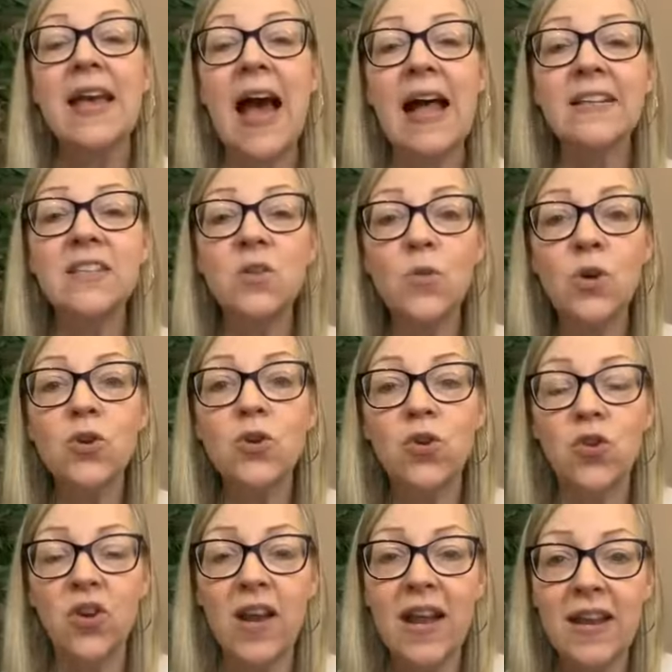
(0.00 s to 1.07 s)
God's the one who
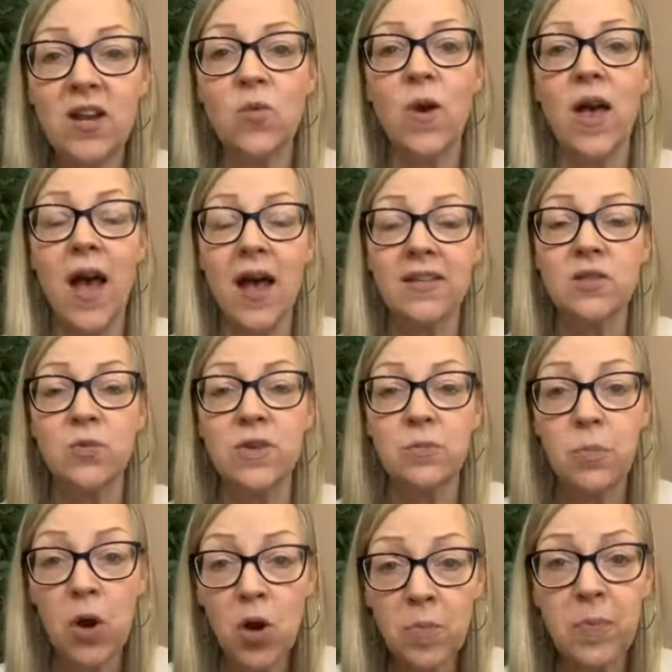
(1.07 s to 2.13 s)
created us with
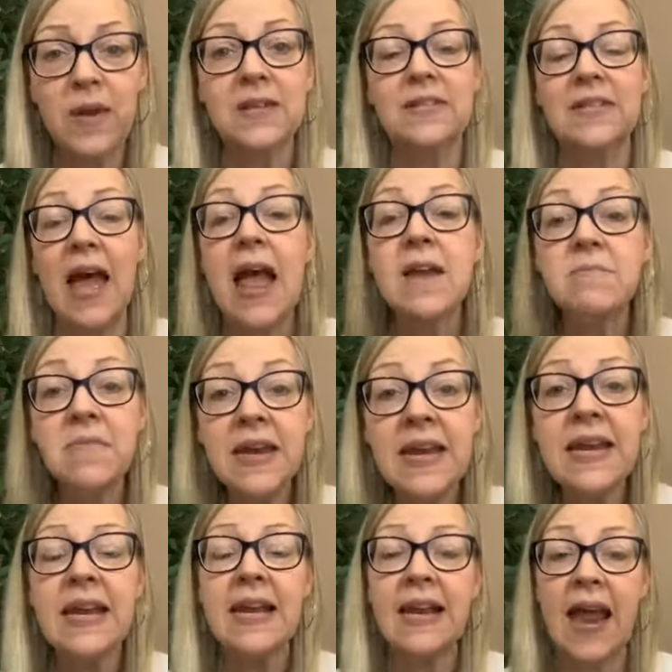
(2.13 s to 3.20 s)
purpose and
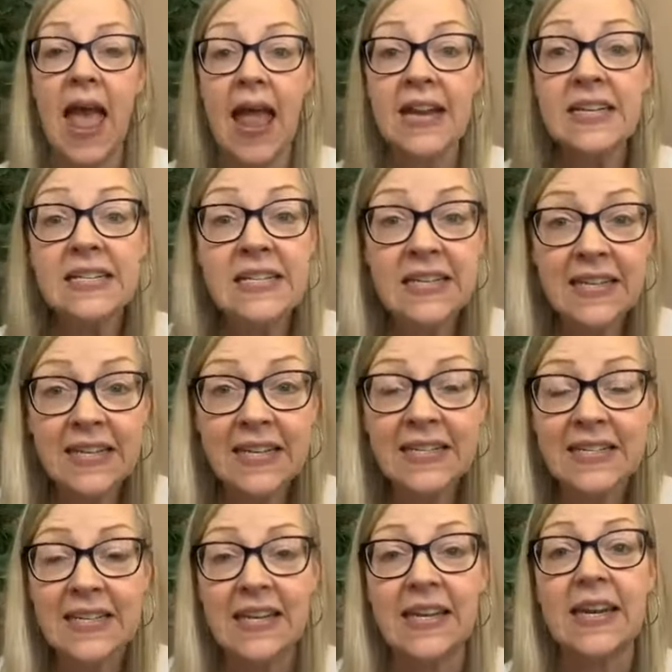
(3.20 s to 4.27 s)
meaning and
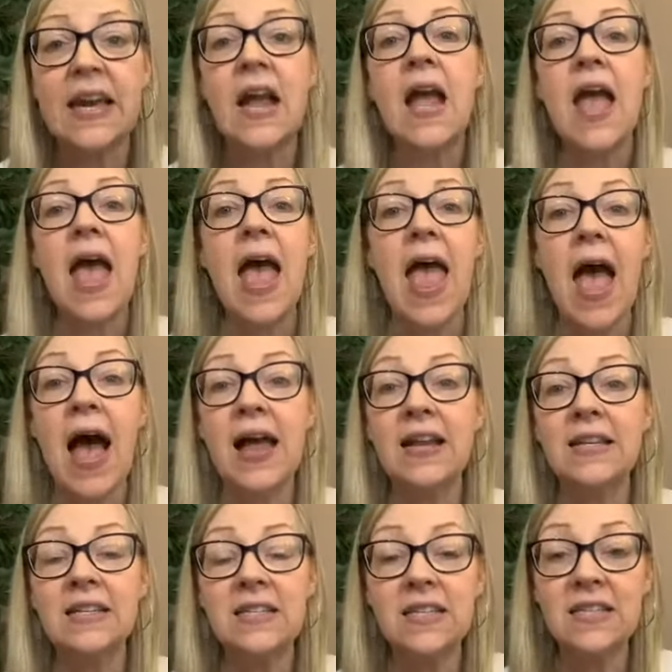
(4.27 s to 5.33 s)
dignity
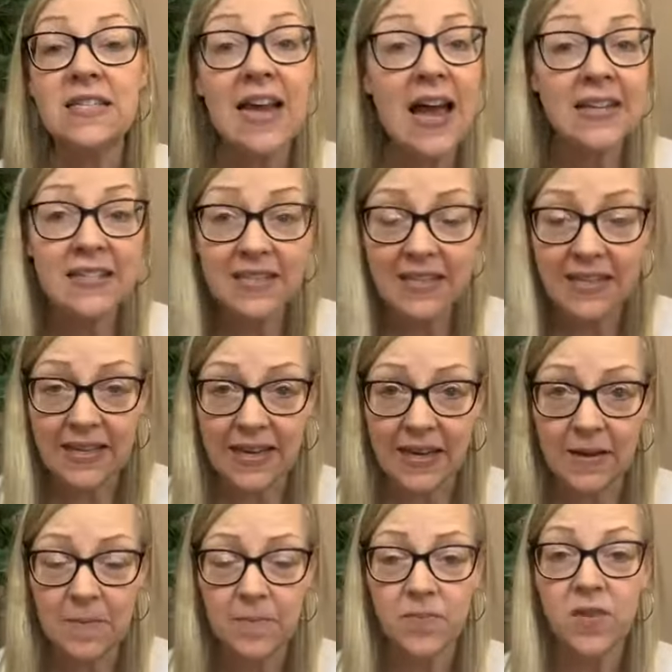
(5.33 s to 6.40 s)
and
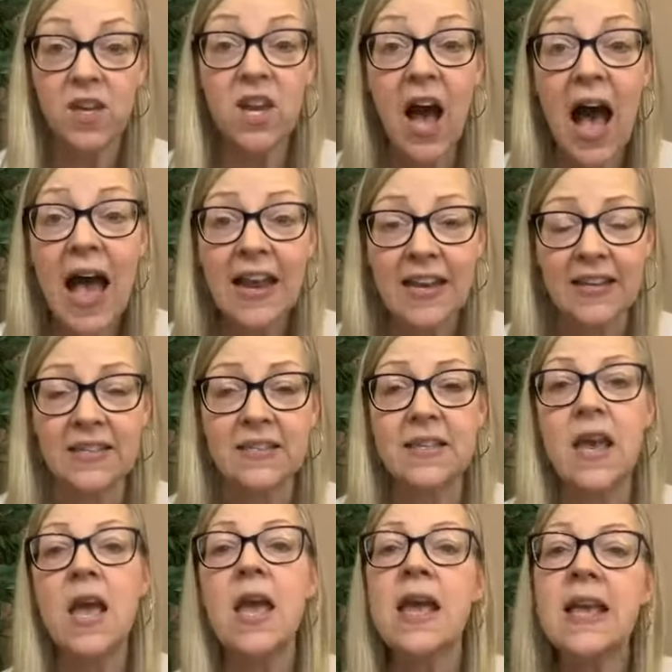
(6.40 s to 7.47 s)
destiny. God is.
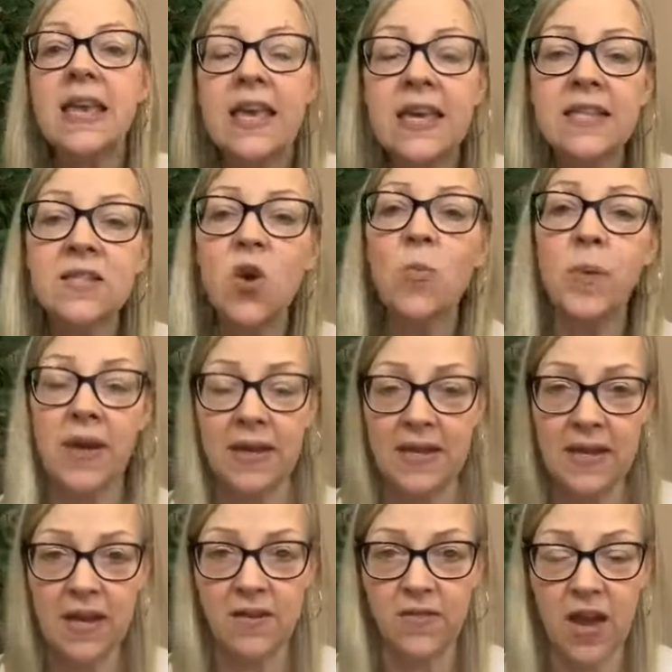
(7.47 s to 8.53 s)
His
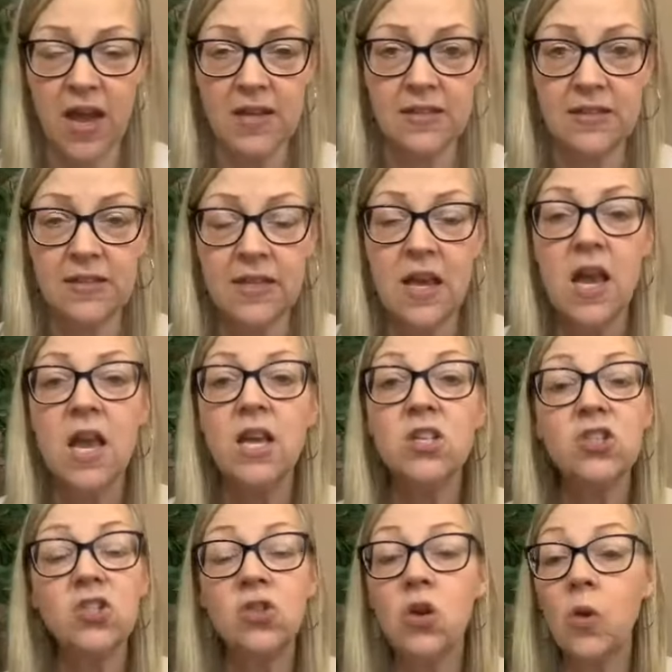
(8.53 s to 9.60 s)
opinion of us
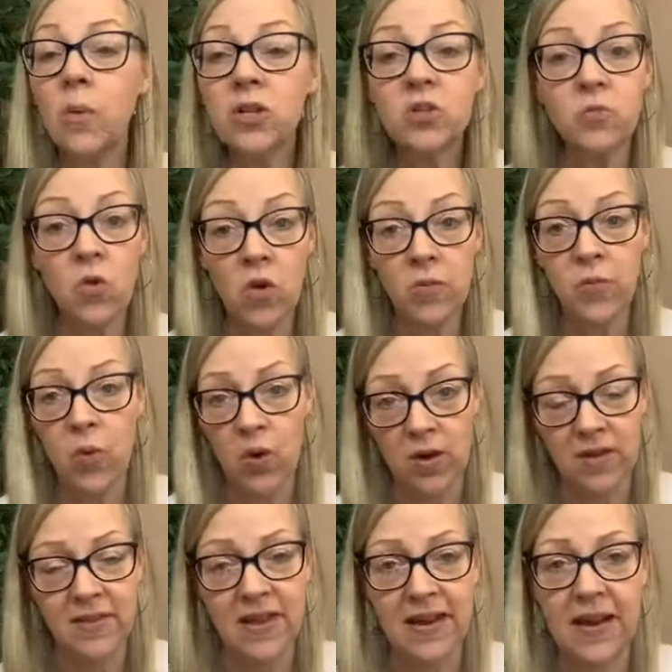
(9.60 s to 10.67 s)
is so much more
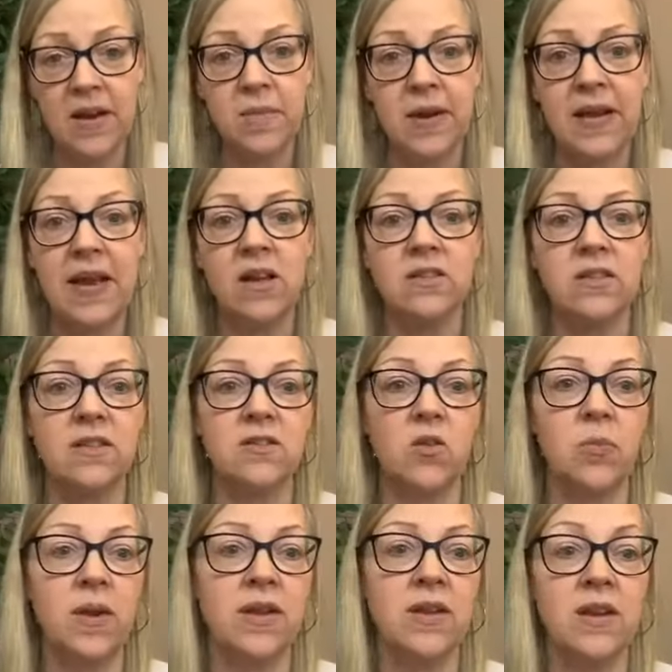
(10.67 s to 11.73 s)
important than anybody else's
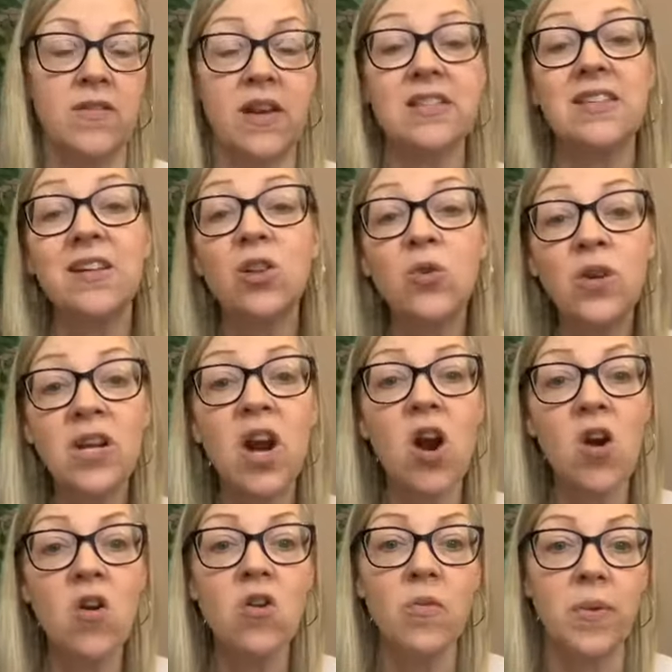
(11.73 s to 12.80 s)
opinion of us, including
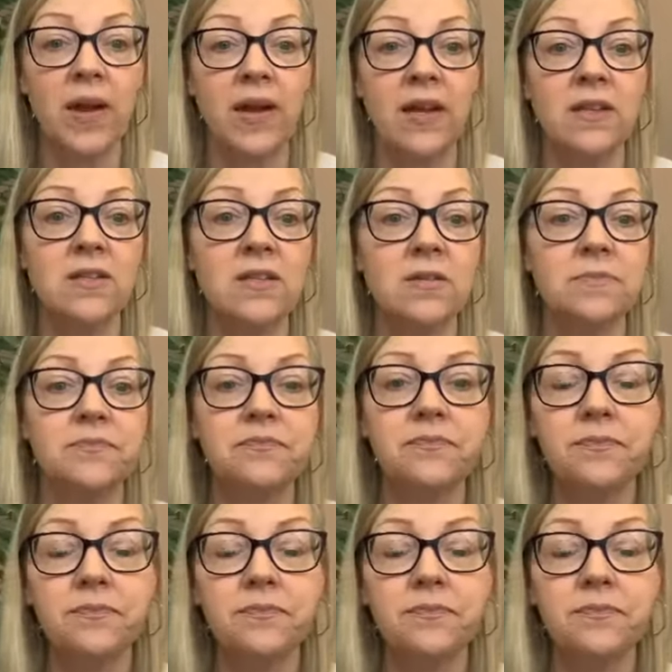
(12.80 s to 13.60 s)
our own opinions.